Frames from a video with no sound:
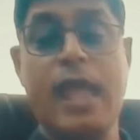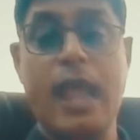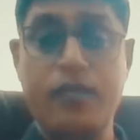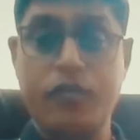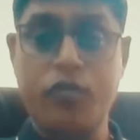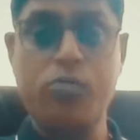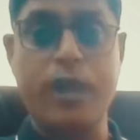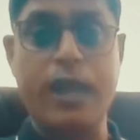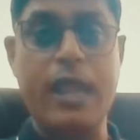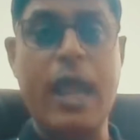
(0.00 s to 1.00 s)
In
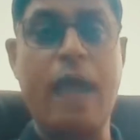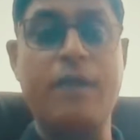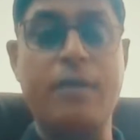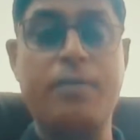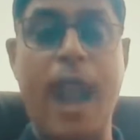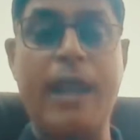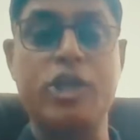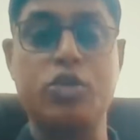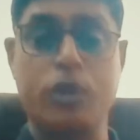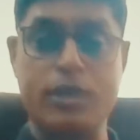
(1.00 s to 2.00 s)
FuelBuddy, our
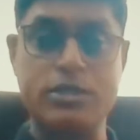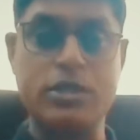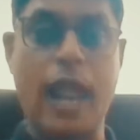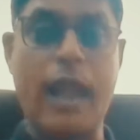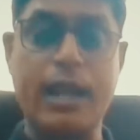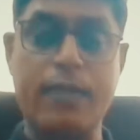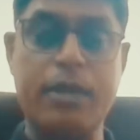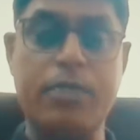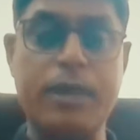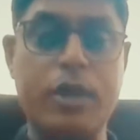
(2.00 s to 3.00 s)
brand assurance and a
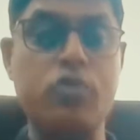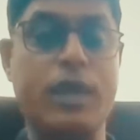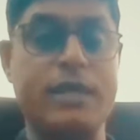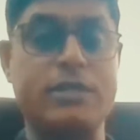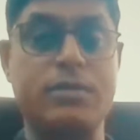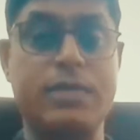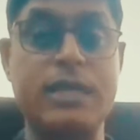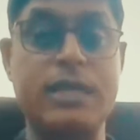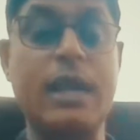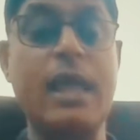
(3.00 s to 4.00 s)
commitment to the customer
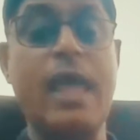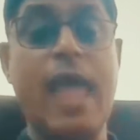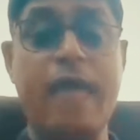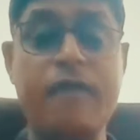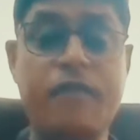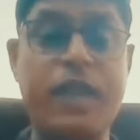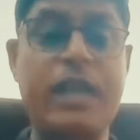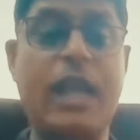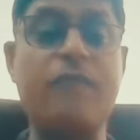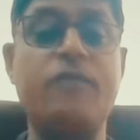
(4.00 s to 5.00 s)
is that
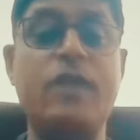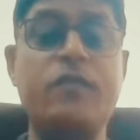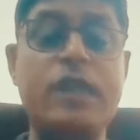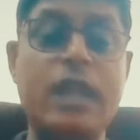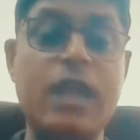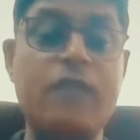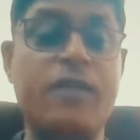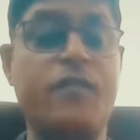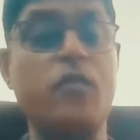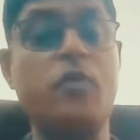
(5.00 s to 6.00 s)
every time when we
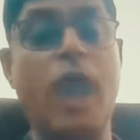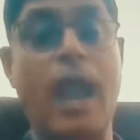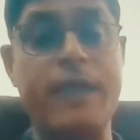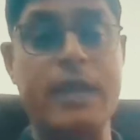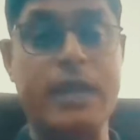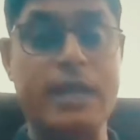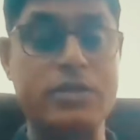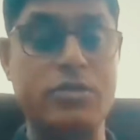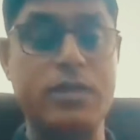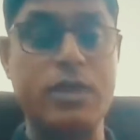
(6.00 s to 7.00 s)
deliver fuel at the
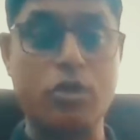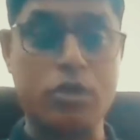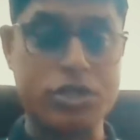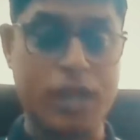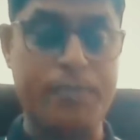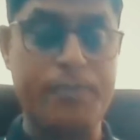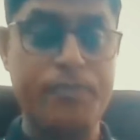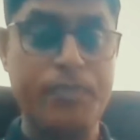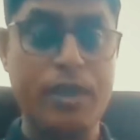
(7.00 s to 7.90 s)
customer doorstep,